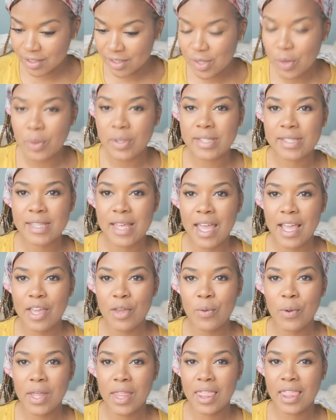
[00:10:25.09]
So it's like you
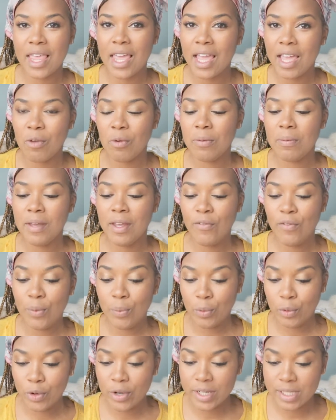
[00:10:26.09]
would think it would be even
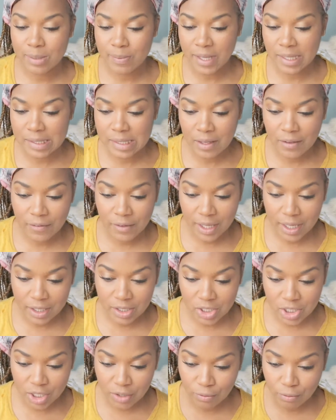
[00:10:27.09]
more expensive. Like
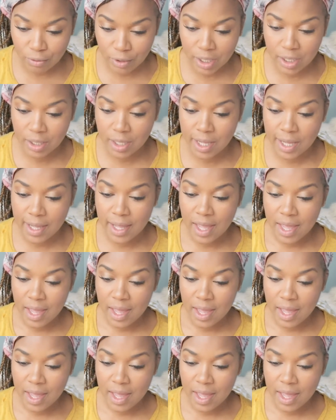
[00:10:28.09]
she really